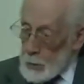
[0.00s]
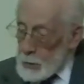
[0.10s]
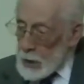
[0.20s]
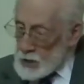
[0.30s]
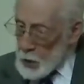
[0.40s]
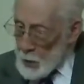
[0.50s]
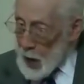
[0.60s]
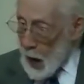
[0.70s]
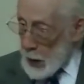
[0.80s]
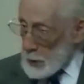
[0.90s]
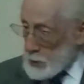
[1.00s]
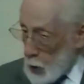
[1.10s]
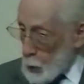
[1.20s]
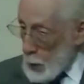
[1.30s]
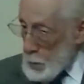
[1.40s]
there's a
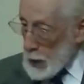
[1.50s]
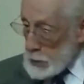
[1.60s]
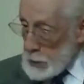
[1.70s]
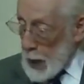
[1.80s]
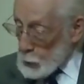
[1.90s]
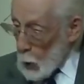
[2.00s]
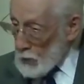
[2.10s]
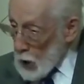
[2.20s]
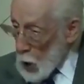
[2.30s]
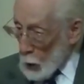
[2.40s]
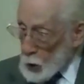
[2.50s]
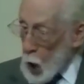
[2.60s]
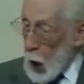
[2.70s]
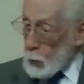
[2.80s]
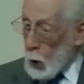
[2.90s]
reality we must not overlook
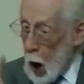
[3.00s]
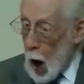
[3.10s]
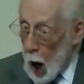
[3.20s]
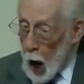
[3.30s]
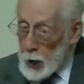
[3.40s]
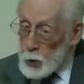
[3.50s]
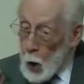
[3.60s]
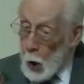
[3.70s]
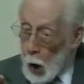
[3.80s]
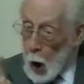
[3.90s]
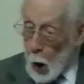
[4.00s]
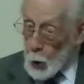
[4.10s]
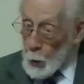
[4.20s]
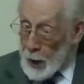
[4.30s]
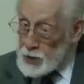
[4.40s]
God
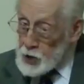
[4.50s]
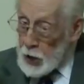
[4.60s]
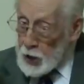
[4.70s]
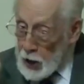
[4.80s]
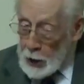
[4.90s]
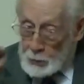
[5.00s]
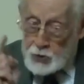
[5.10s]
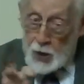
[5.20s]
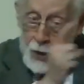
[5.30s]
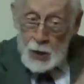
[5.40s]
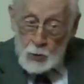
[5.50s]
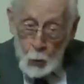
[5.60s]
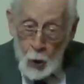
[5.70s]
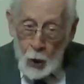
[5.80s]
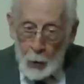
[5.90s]
always keeps His
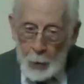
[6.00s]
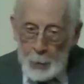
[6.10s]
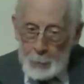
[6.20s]
word.